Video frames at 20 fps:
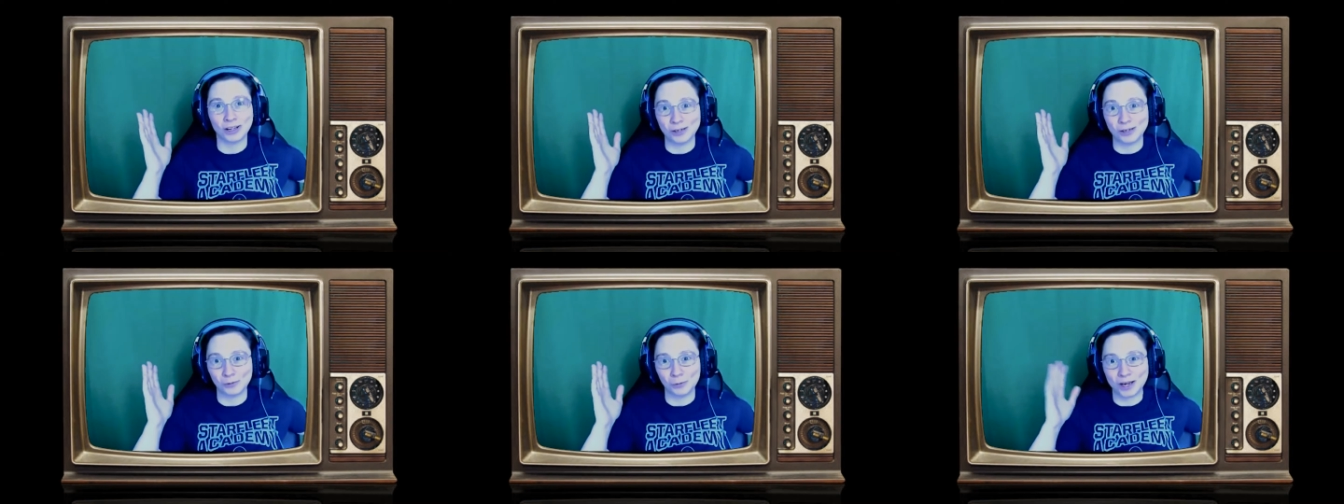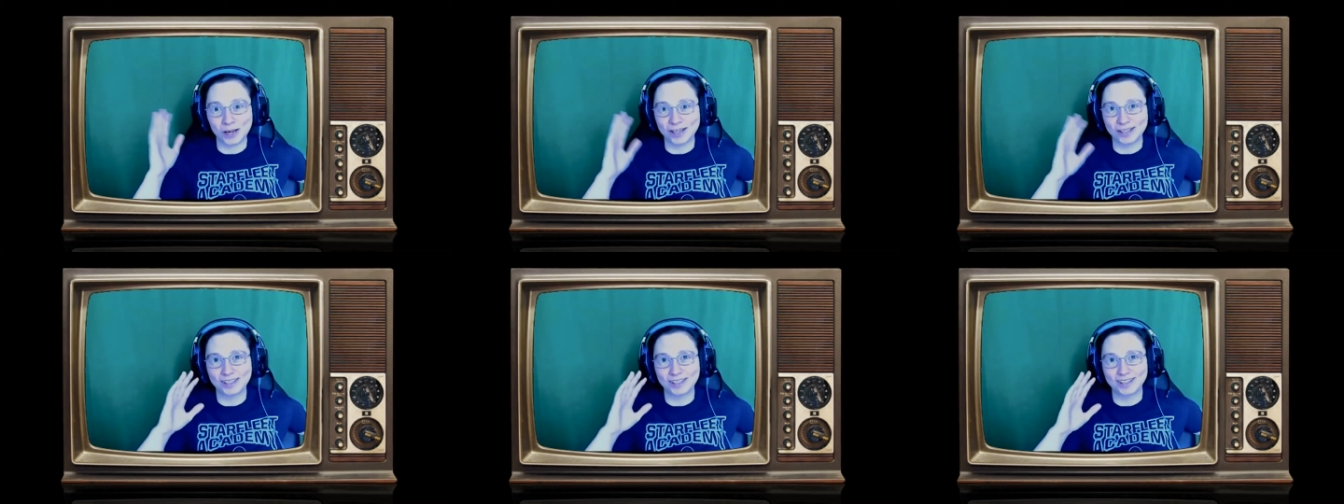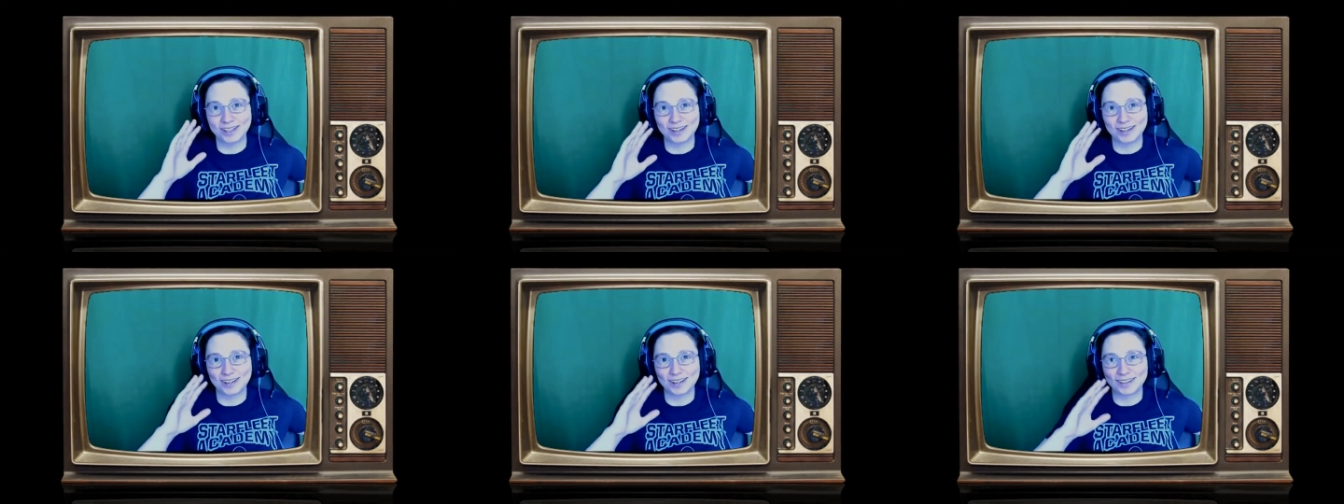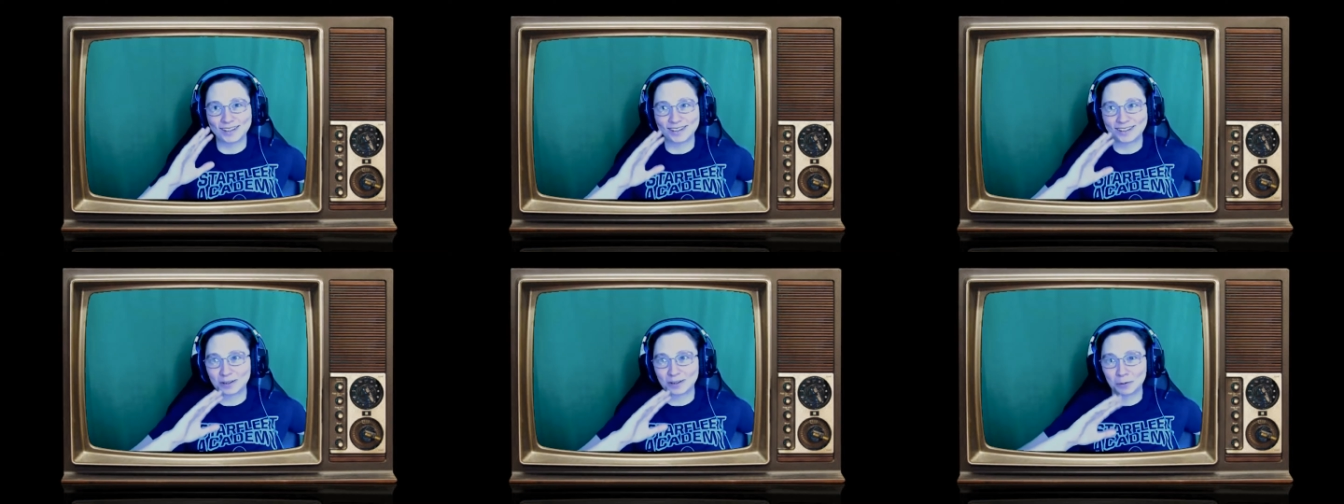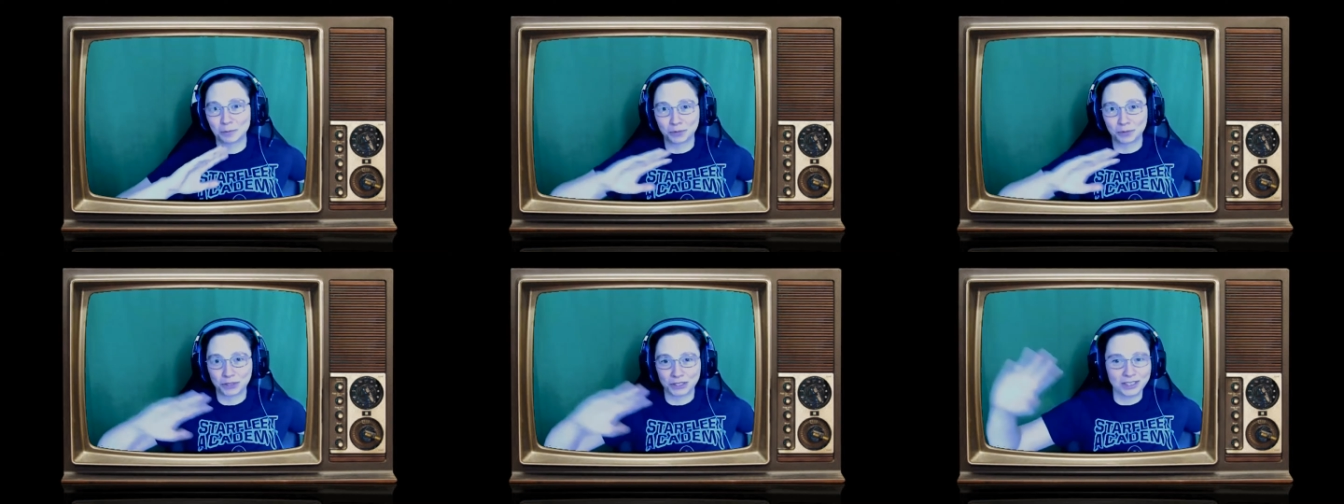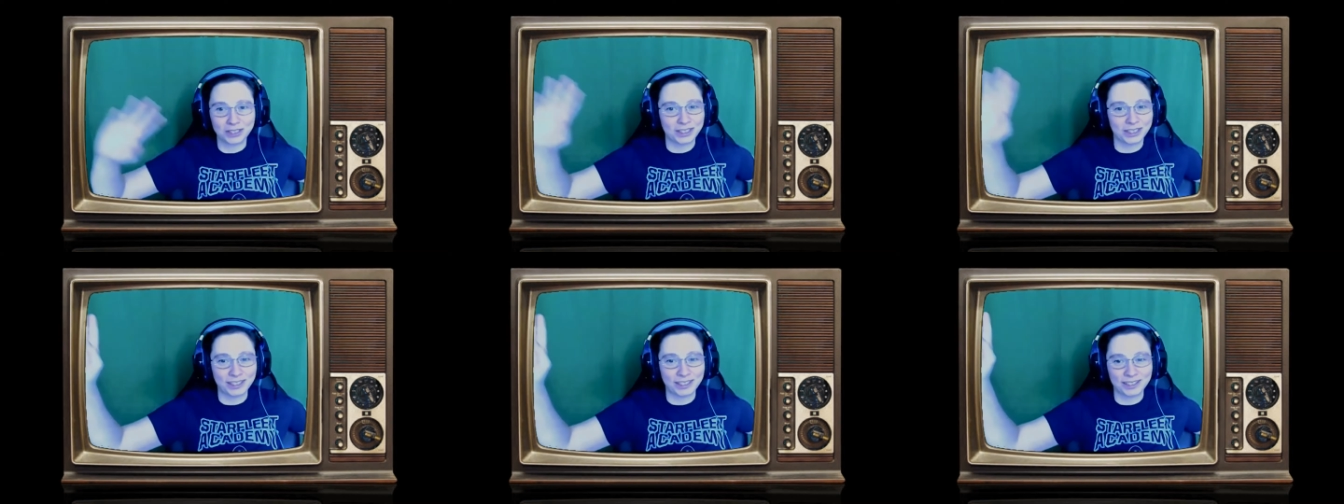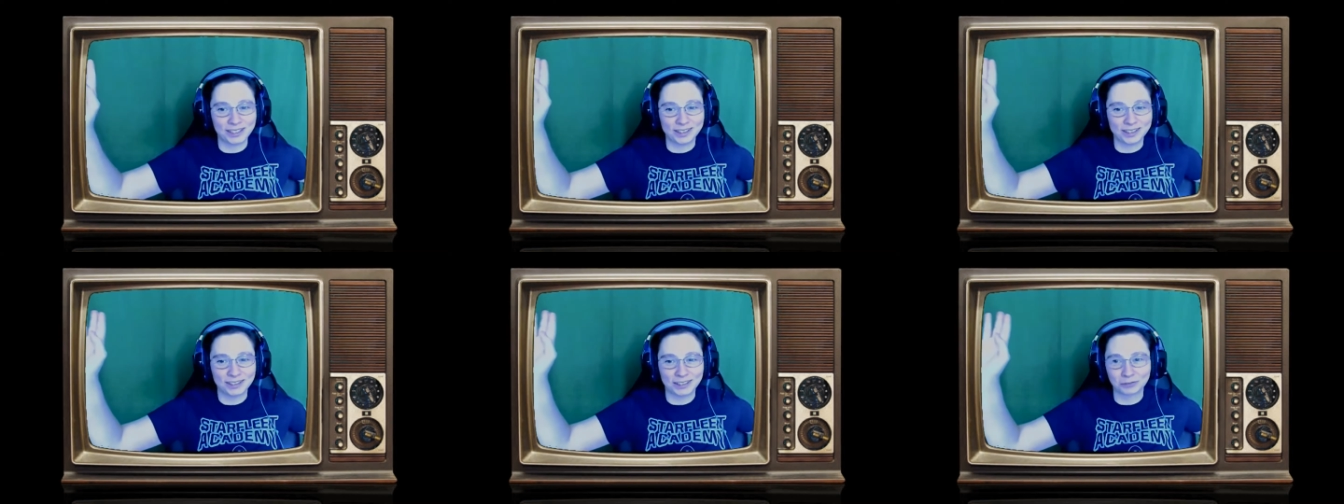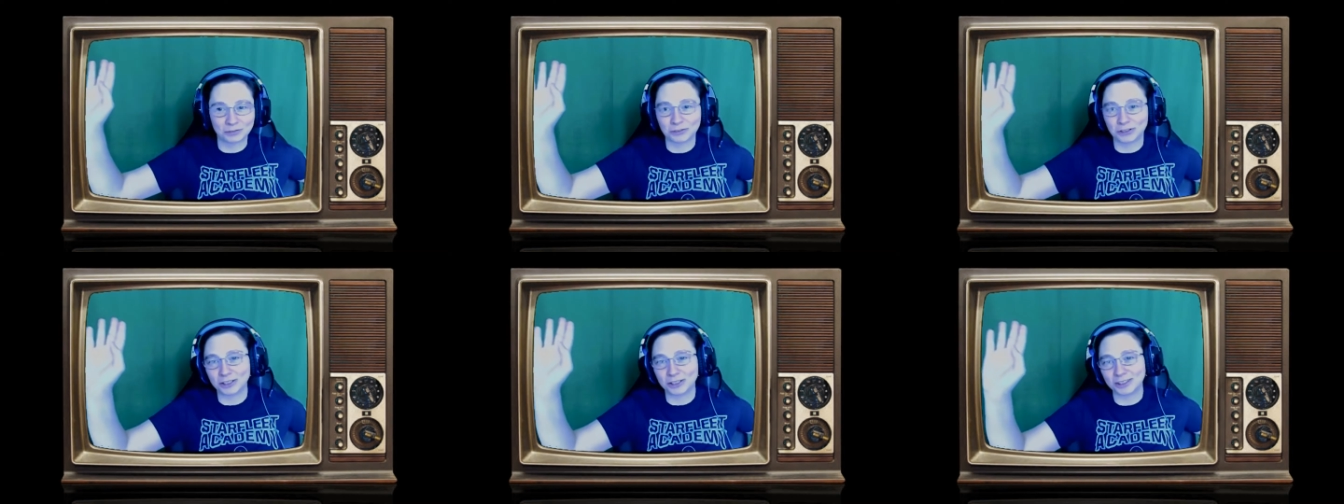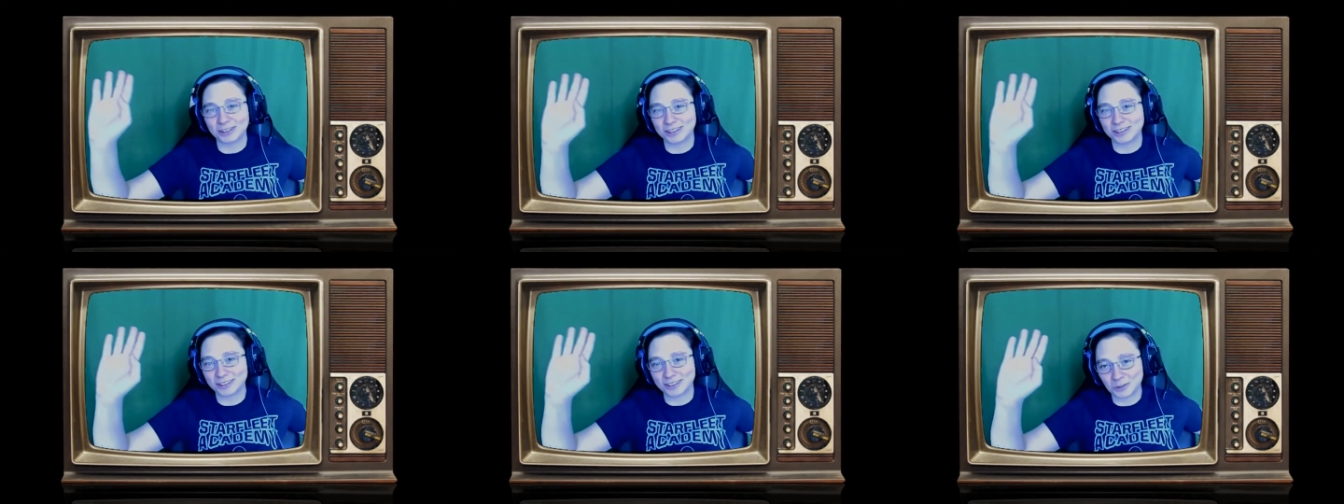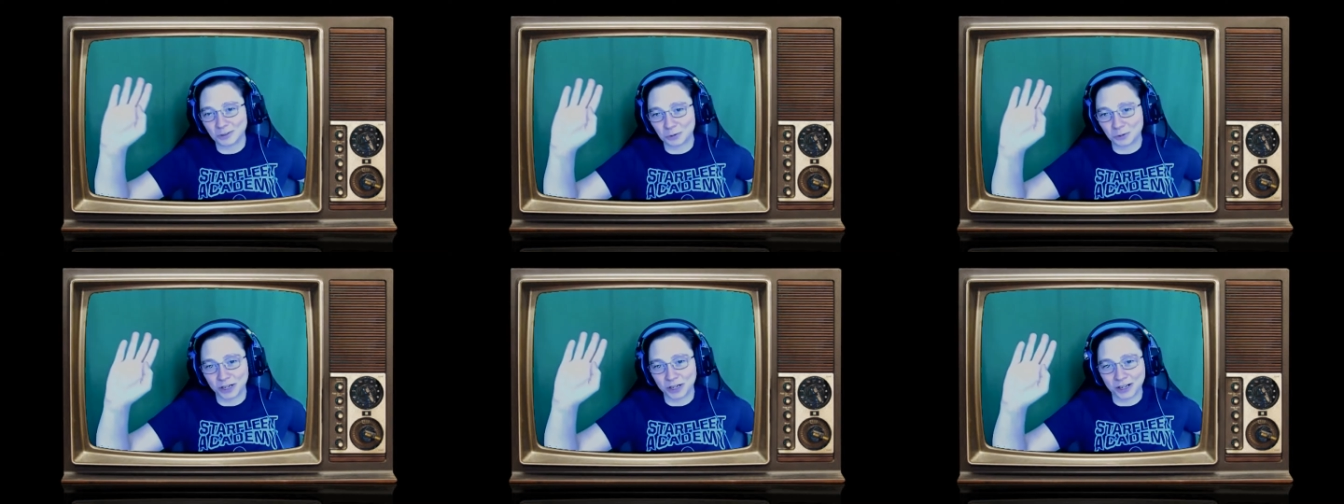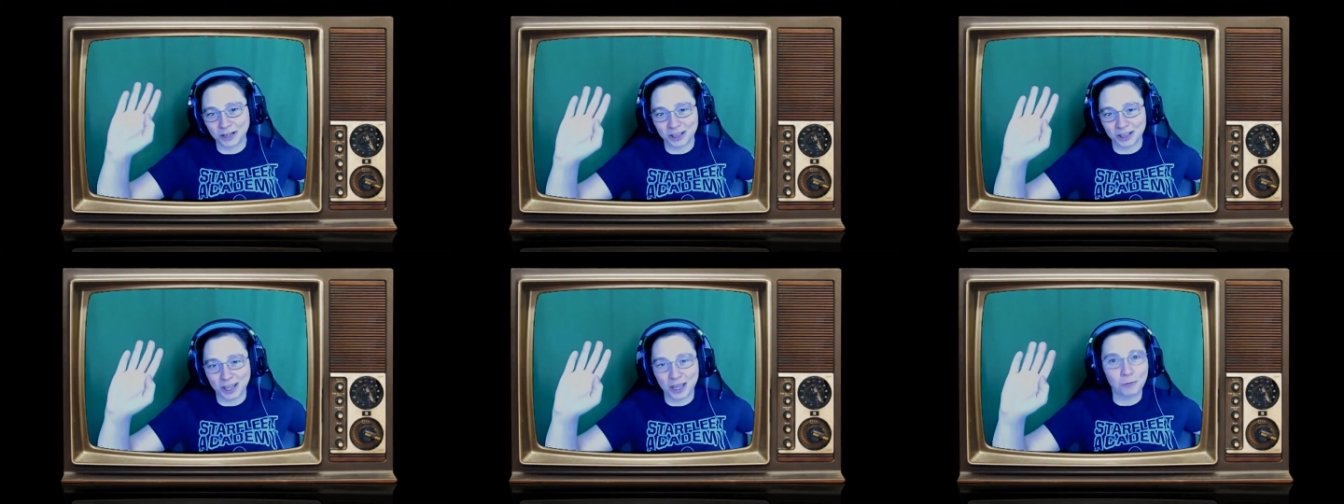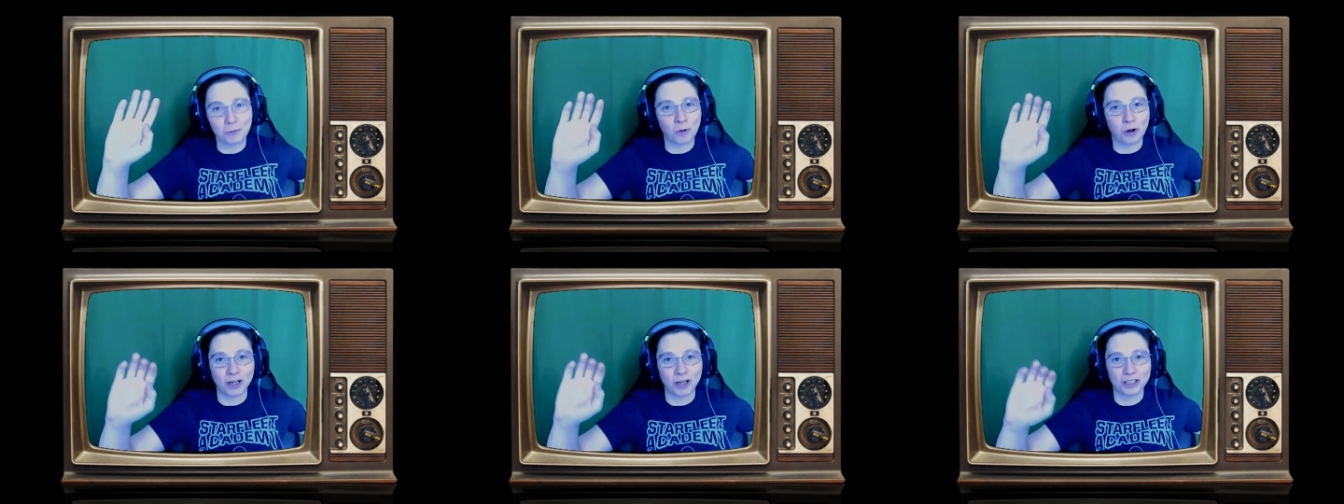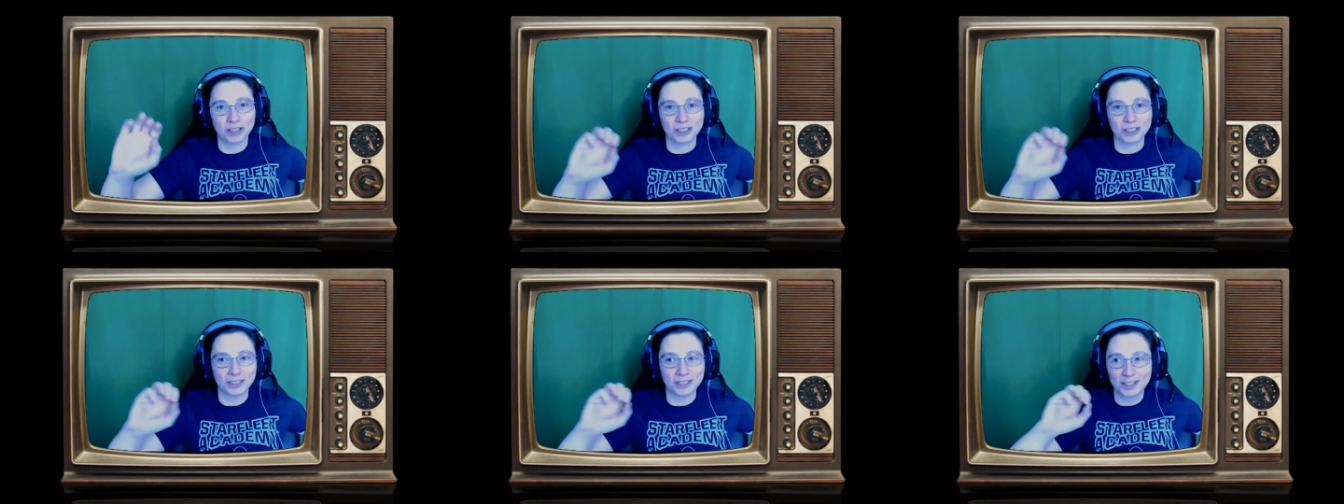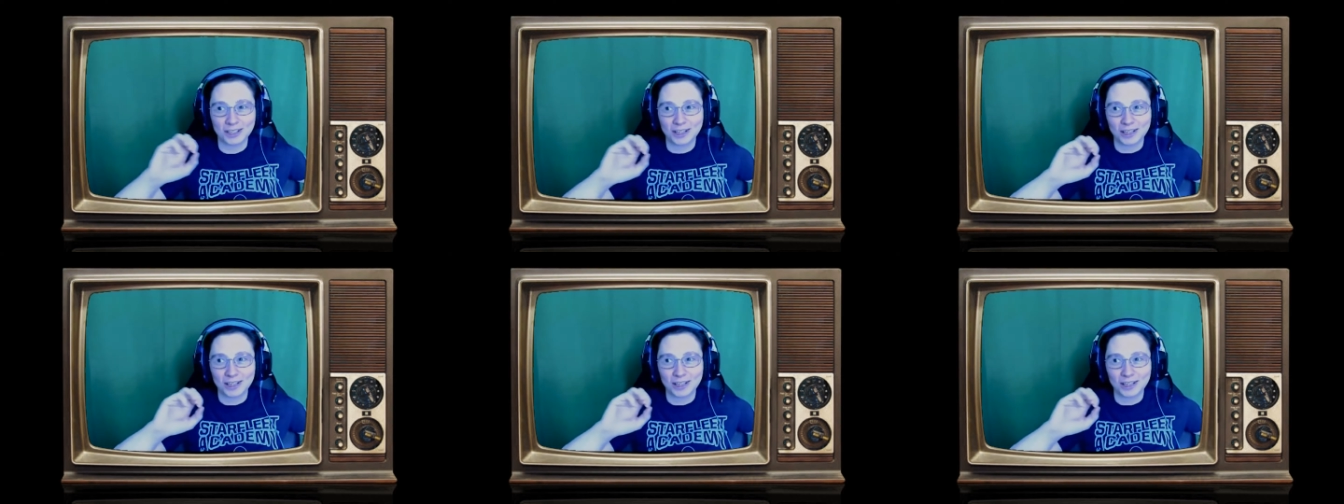It went completely different to where they wanted it.